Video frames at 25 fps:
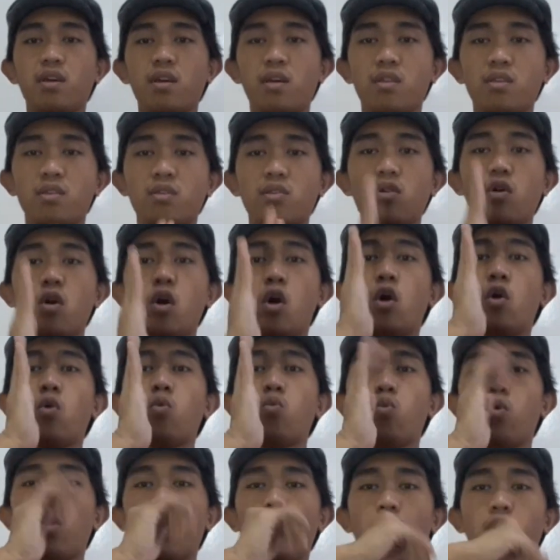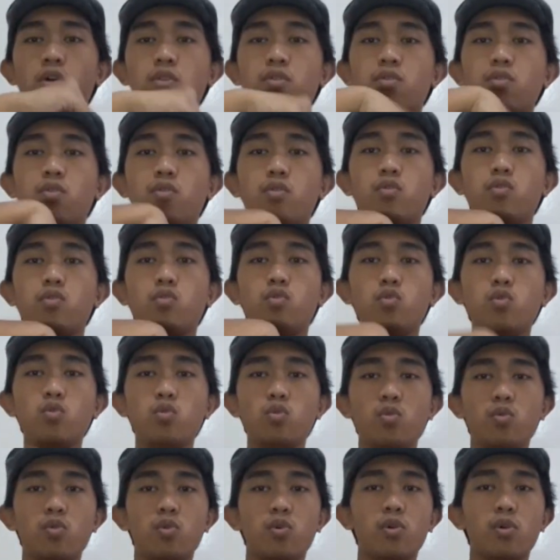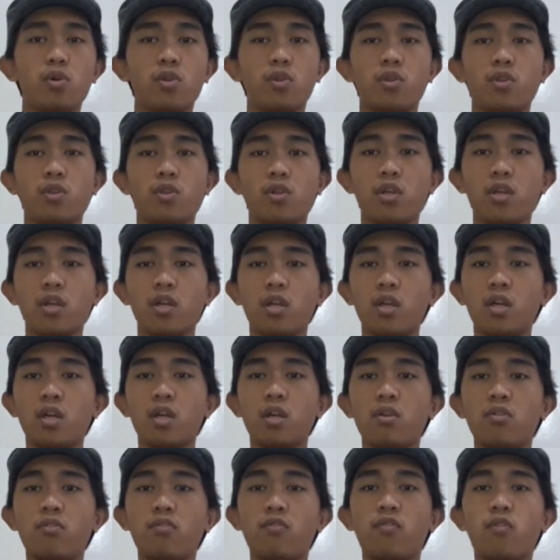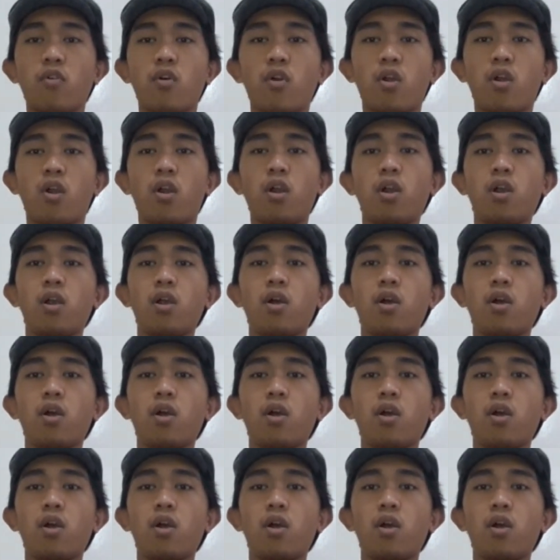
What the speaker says: and 1, 2, 3, 4,